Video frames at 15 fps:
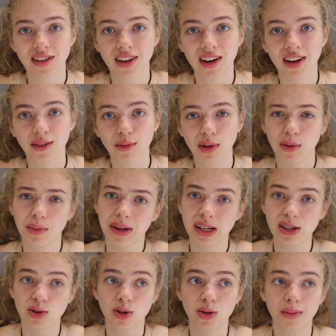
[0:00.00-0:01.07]
that we were being
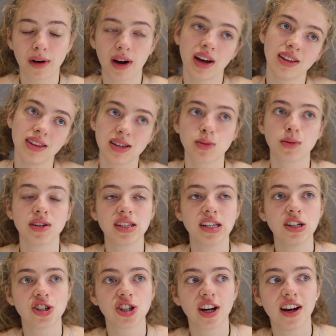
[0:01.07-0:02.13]
taught by this one
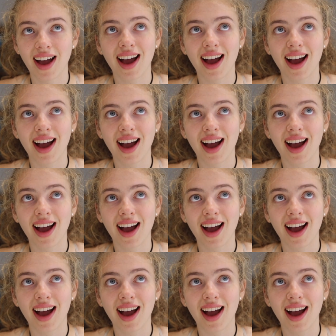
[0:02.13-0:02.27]
teacher.